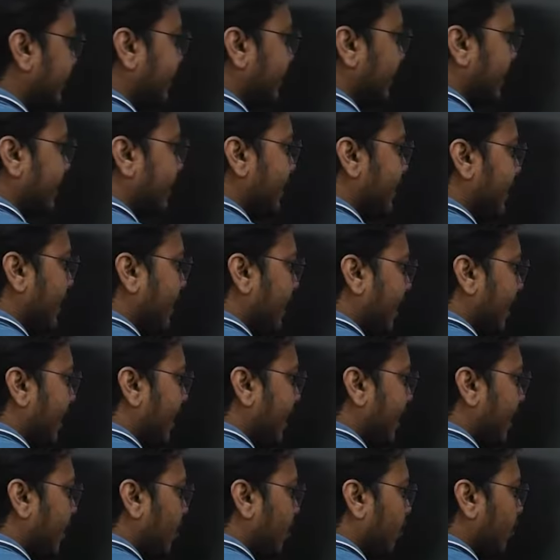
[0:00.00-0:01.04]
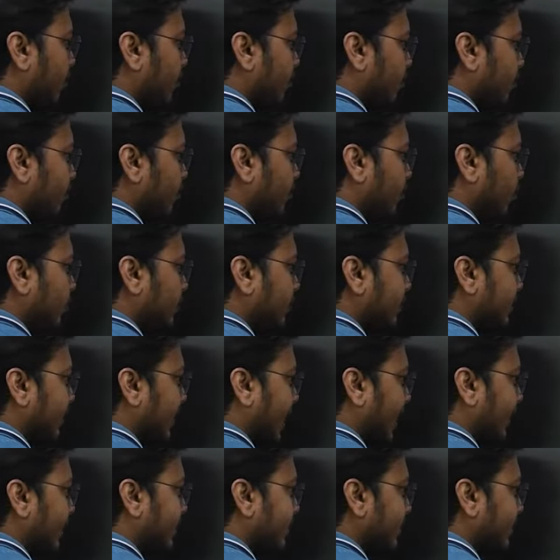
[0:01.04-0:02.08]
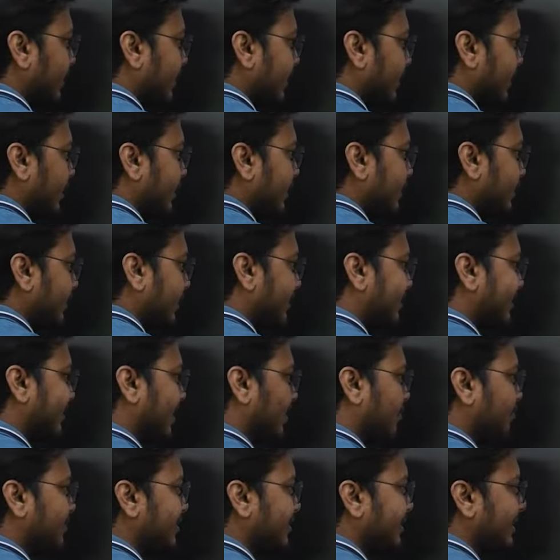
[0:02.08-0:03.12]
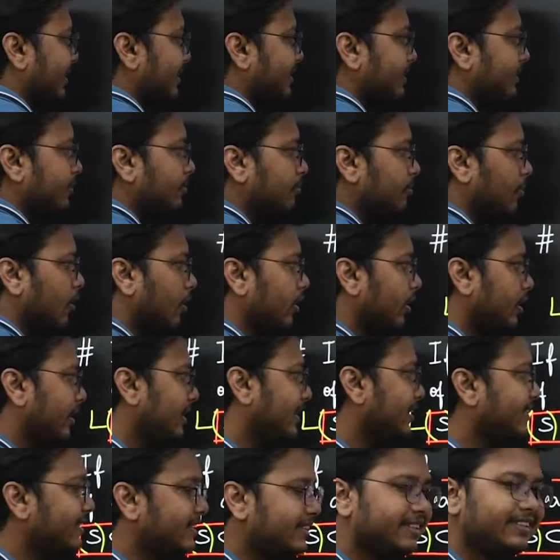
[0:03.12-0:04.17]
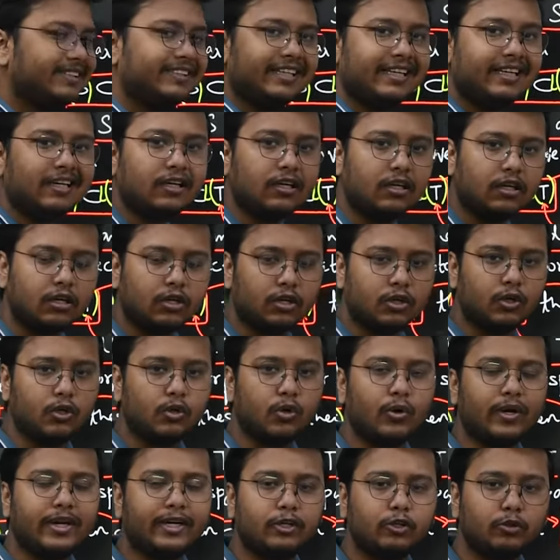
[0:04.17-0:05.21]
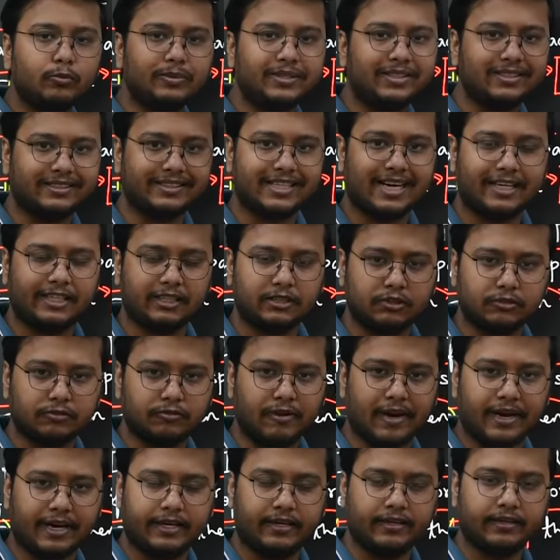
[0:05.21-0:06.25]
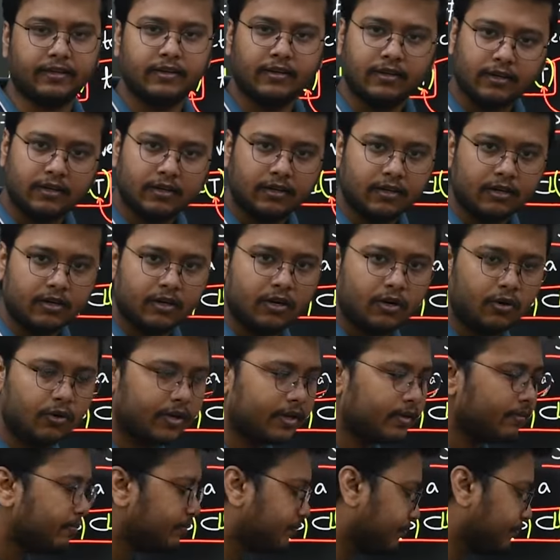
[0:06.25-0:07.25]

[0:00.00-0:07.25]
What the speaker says: taking an L on both sides, the subset symbol is still going to be satisfied. Okay.